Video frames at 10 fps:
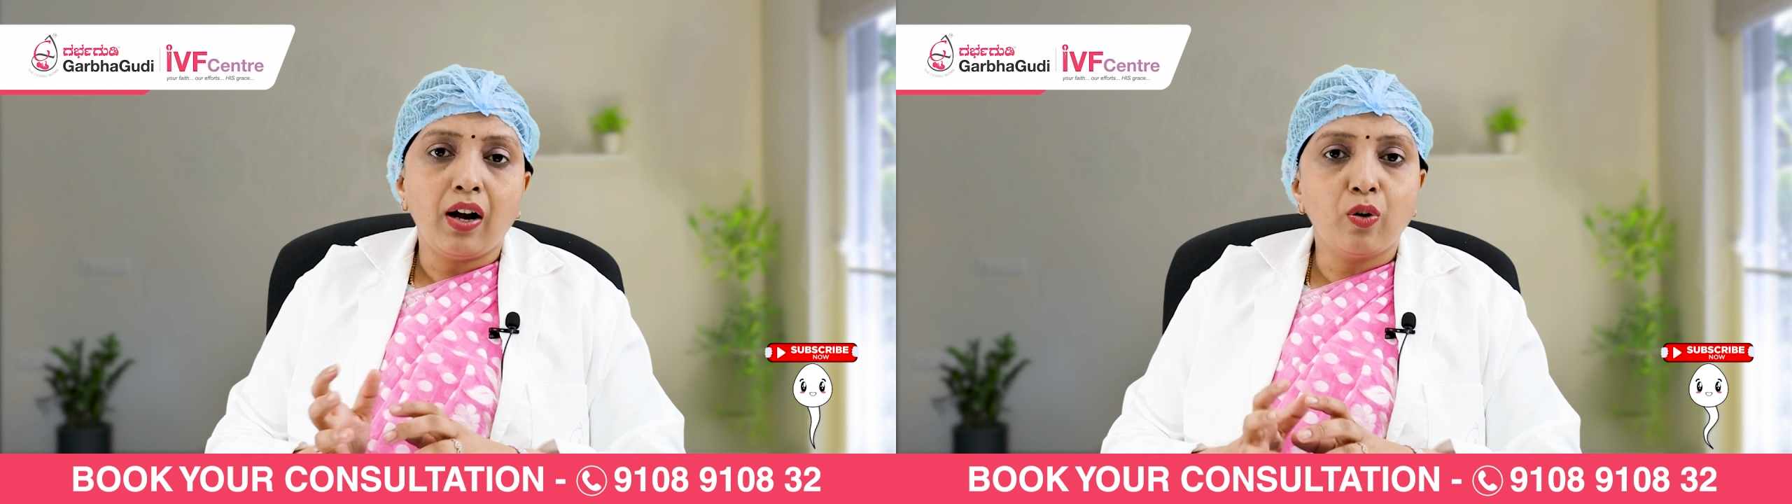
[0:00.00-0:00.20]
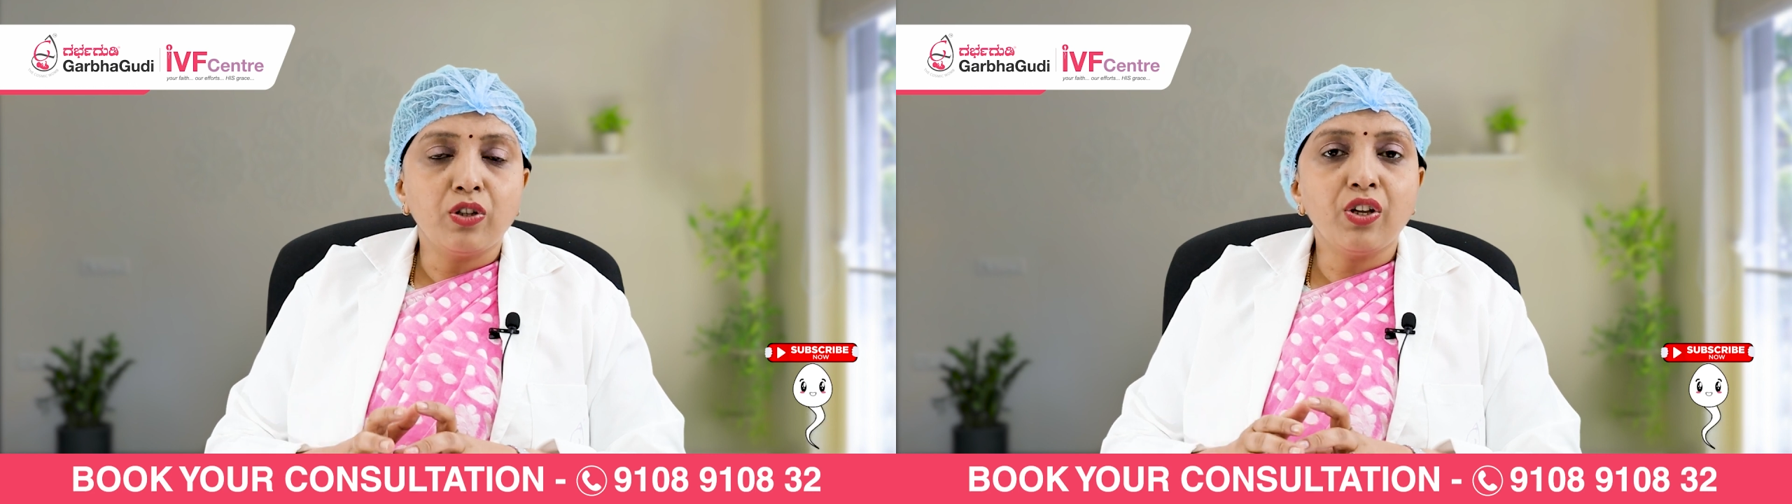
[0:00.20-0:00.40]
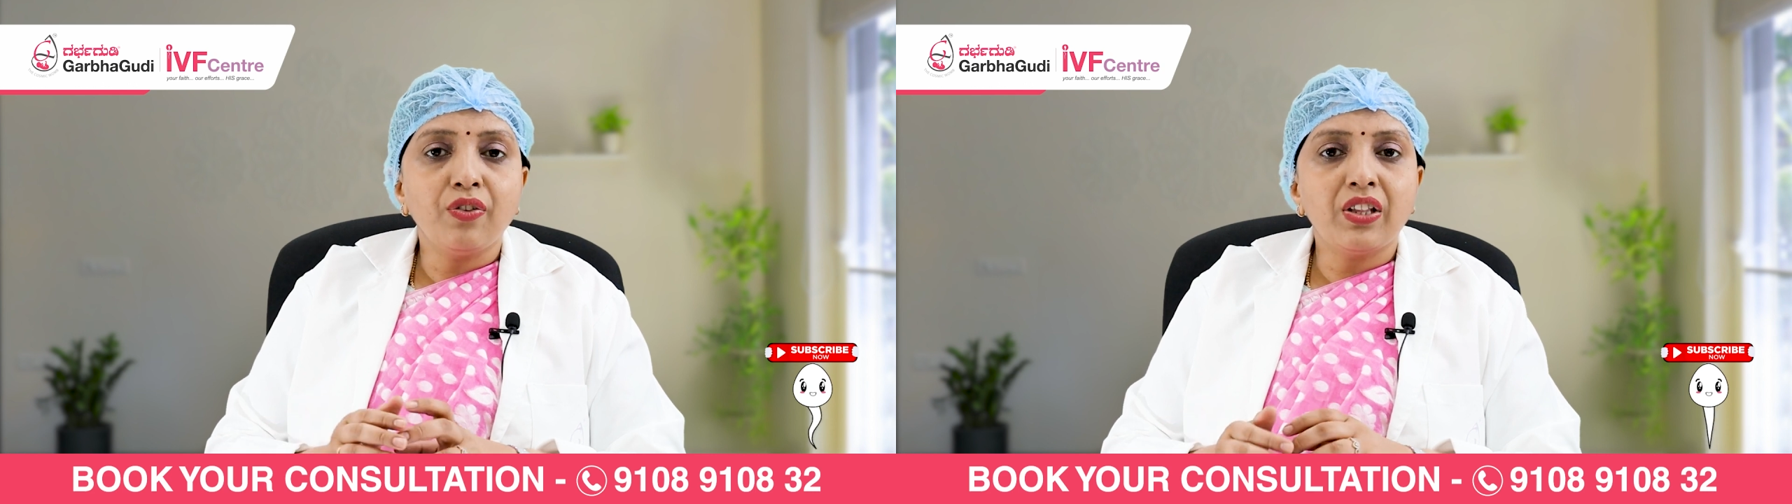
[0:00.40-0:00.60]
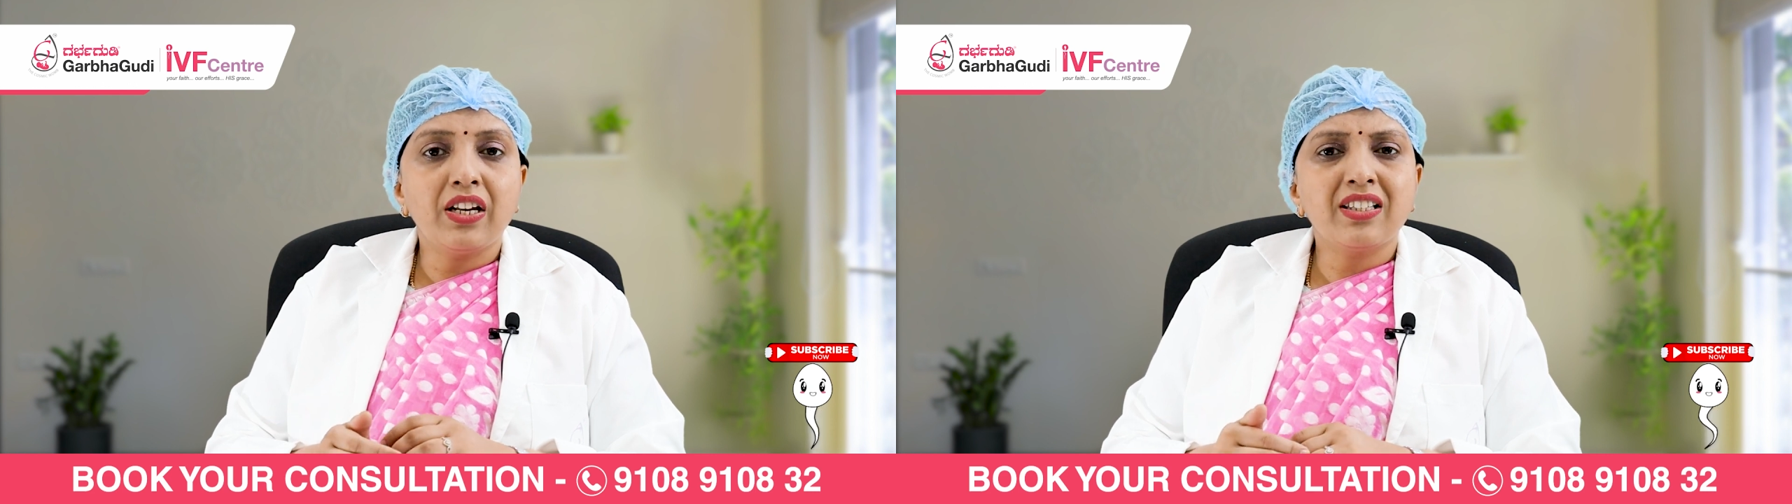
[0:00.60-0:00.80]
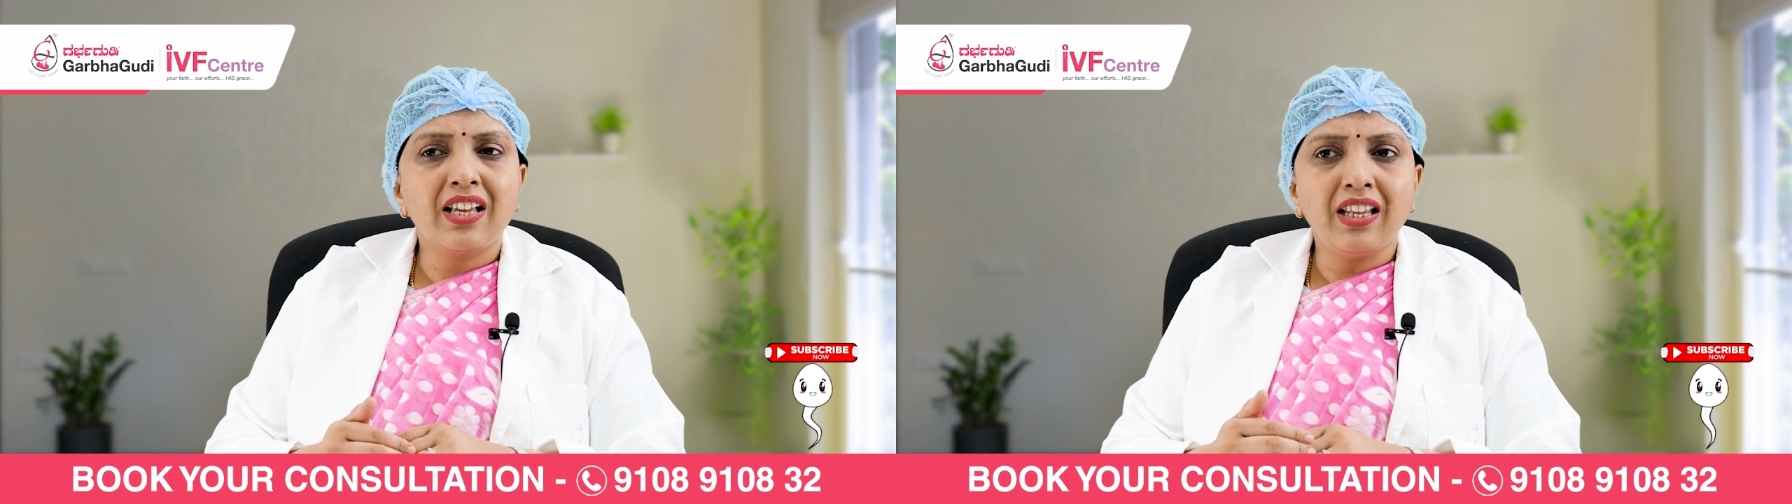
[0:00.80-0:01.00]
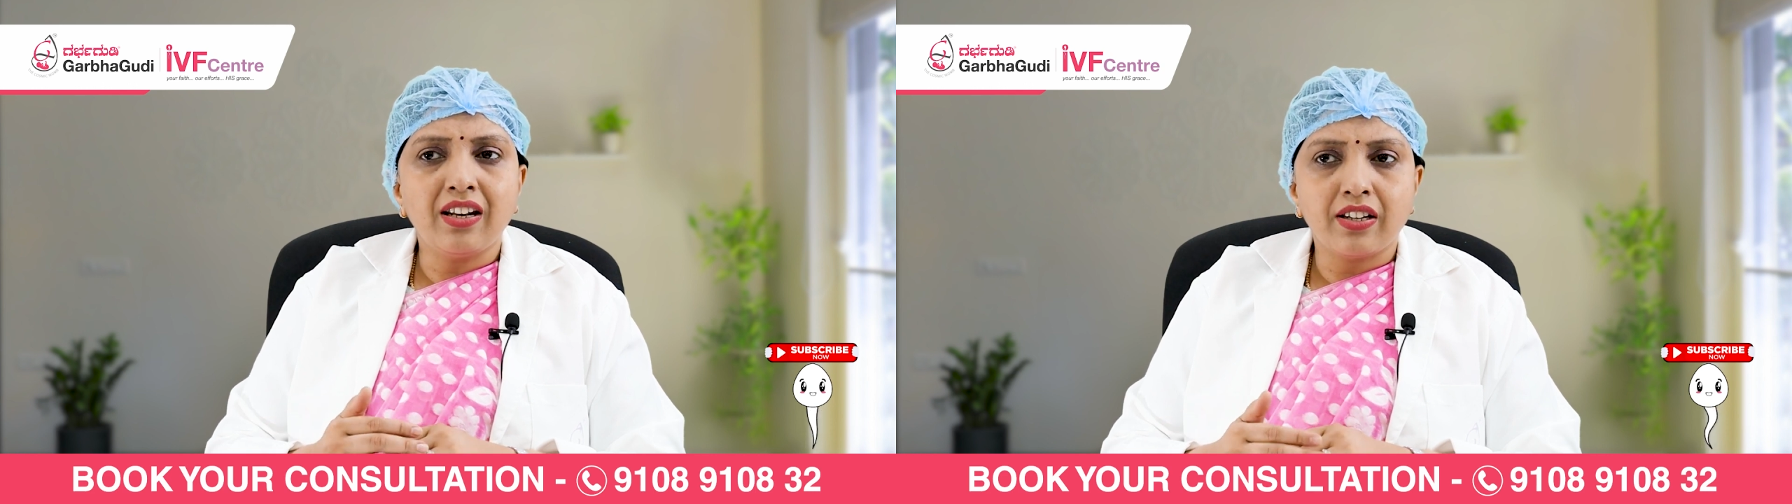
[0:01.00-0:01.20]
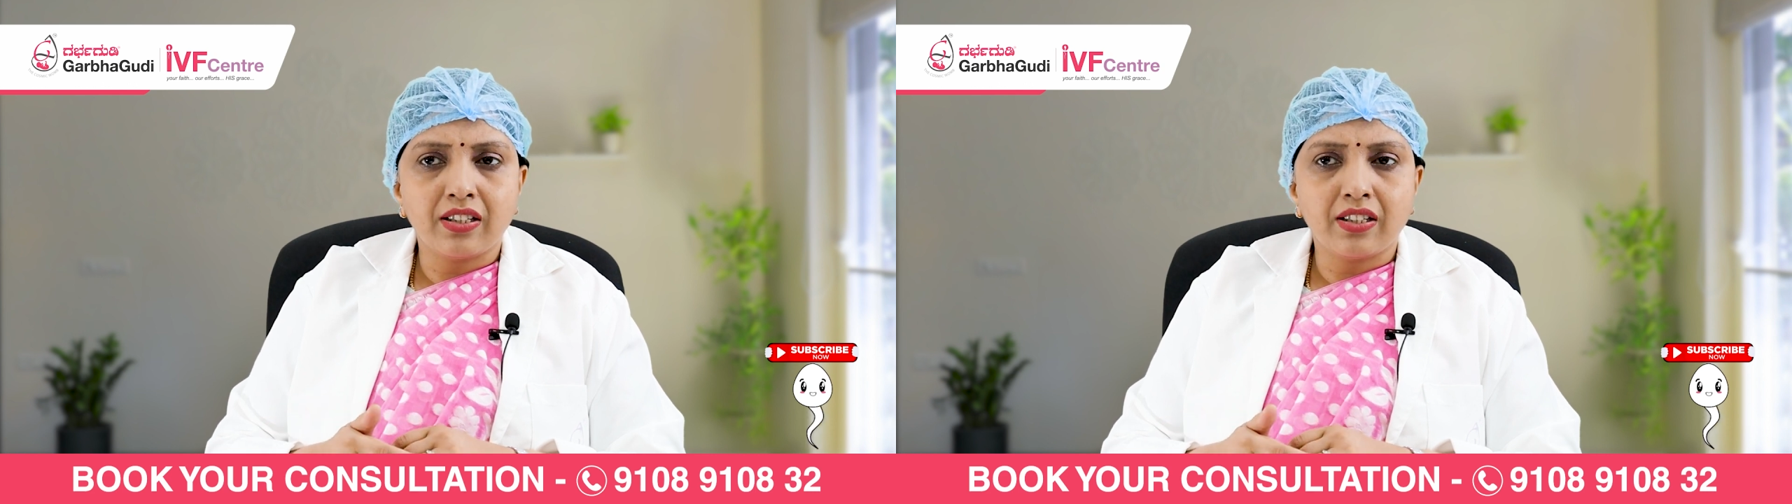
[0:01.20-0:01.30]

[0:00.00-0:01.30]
and also if there is any